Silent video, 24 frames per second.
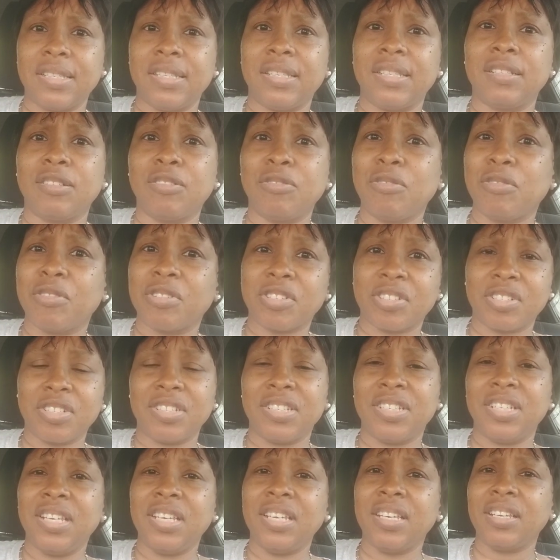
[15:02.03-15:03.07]
Coach
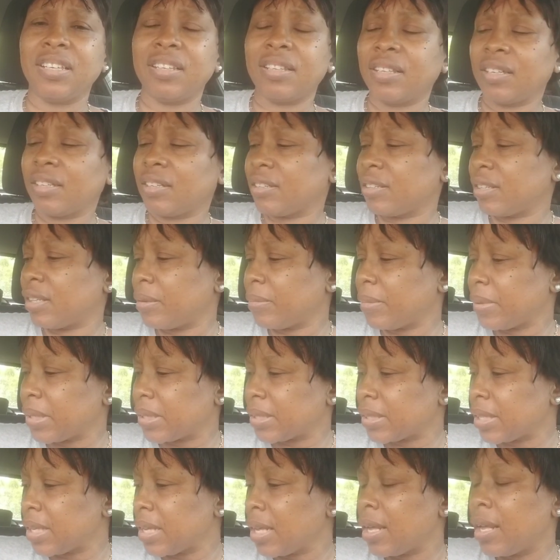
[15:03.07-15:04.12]
D, I think her name
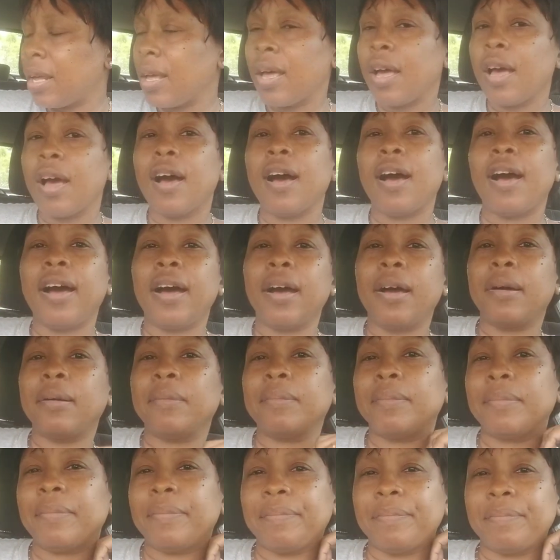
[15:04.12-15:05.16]
is.
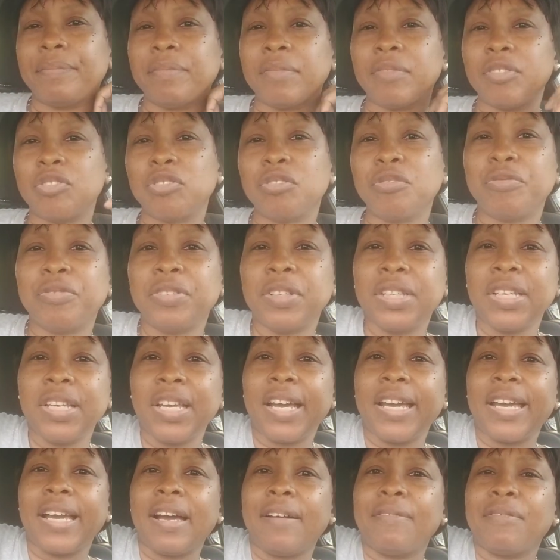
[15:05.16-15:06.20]
Truthfully,
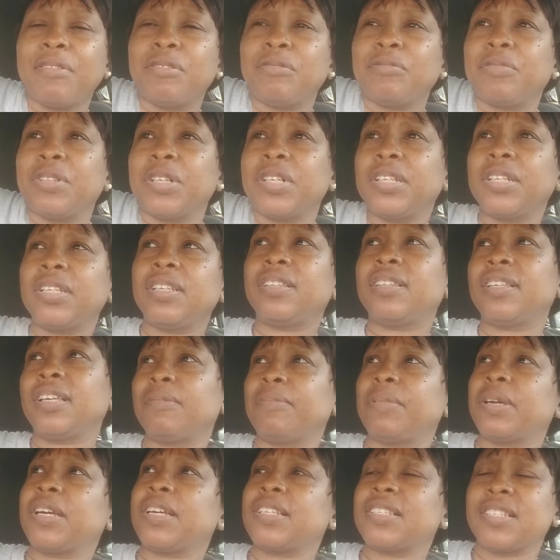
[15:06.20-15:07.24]
I haven't really think,
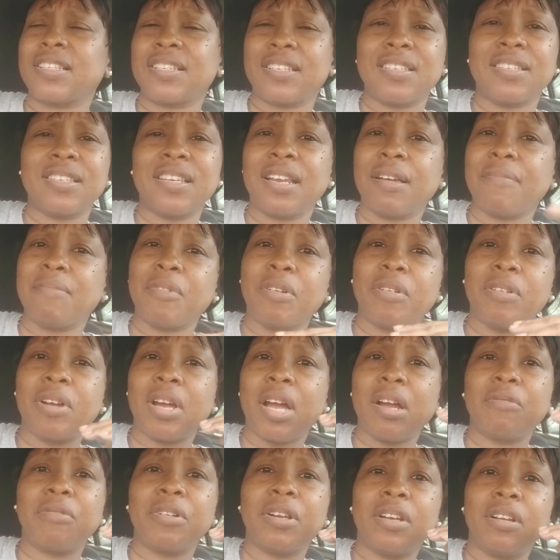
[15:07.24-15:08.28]
because as I said,
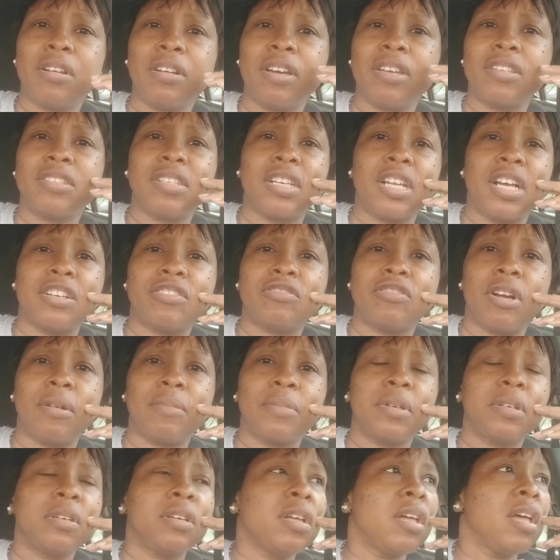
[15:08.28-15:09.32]
I'm really not into that
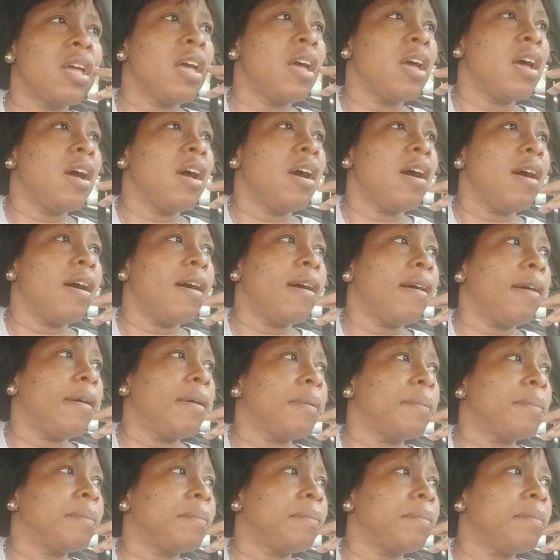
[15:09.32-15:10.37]
drama.
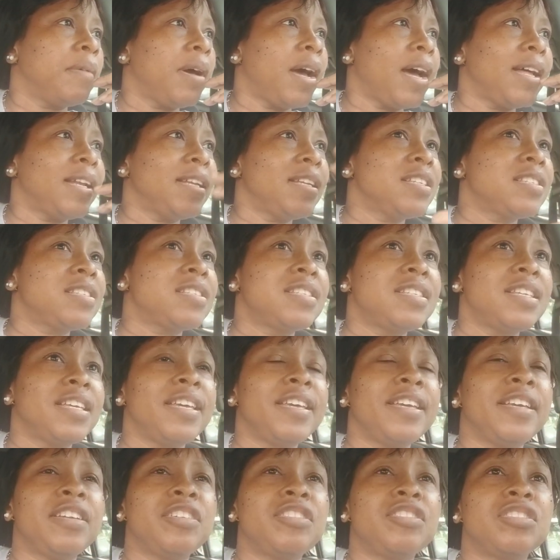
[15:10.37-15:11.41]
At this
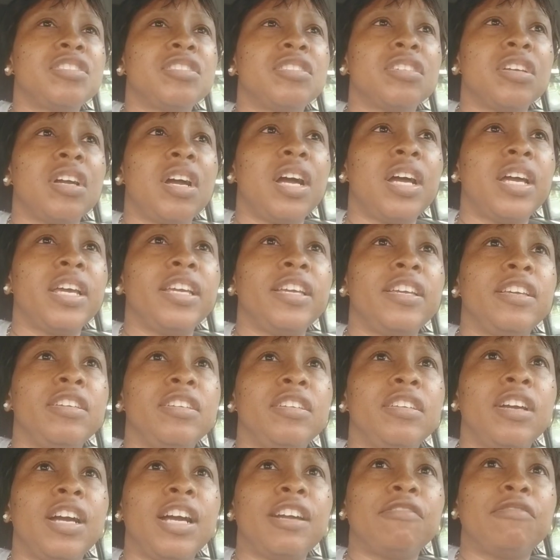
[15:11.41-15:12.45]
stage,
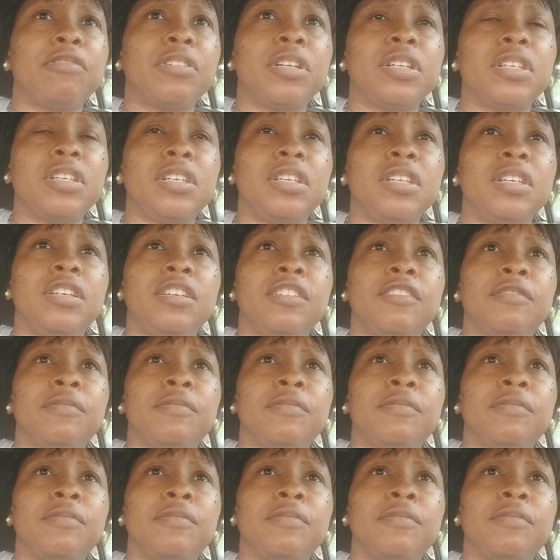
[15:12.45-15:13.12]
I really,